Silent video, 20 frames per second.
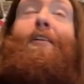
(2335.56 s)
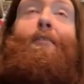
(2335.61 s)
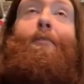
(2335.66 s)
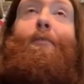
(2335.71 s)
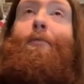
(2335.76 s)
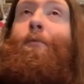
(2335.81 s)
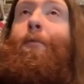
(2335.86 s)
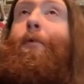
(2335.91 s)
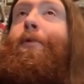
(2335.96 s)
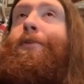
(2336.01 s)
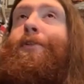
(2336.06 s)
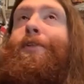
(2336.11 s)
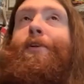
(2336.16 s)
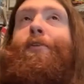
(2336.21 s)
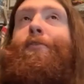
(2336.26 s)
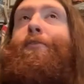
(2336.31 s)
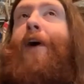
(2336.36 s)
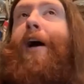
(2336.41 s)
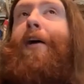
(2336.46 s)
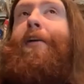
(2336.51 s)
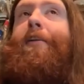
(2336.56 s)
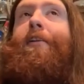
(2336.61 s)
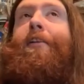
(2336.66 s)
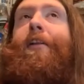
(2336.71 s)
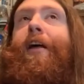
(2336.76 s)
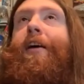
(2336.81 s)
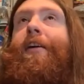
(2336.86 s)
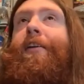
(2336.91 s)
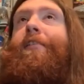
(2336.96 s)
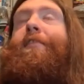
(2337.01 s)
we're still finding
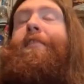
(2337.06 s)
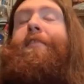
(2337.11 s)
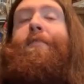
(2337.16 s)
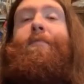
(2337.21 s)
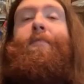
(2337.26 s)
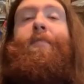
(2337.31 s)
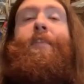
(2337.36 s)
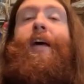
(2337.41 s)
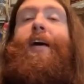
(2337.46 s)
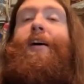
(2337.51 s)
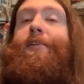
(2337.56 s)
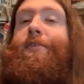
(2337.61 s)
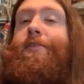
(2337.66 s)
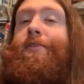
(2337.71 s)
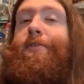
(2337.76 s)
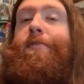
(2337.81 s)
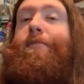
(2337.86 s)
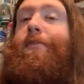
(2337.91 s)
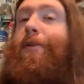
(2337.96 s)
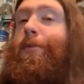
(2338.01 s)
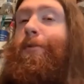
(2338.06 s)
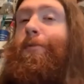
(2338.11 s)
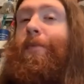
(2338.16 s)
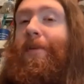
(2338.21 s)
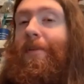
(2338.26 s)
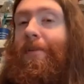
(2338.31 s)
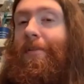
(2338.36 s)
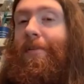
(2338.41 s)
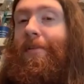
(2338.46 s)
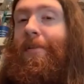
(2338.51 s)
like thousands of new
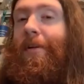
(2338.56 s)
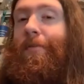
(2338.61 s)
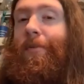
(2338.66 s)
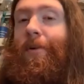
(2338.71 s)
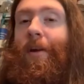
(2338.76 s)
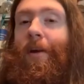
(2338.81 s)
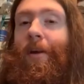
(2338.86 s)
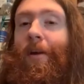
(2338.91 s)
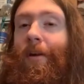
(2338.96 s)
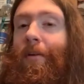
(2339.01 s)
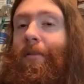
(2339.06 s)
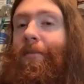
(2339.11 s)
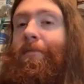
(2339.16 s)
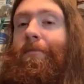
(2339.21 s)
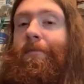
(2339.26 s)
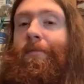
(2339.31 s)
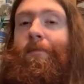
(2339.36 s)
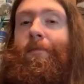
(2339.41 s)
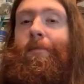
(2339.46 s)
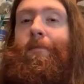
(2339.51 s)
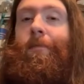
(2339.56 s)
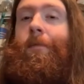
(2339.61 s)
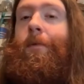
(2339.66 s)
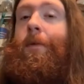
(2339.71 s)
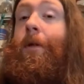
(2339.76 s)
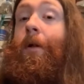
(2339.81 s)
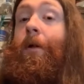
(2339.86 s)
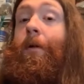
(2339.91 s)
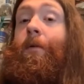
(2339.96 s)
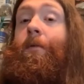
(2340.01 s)
species every day. Yeah, you
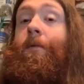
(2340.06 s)
know,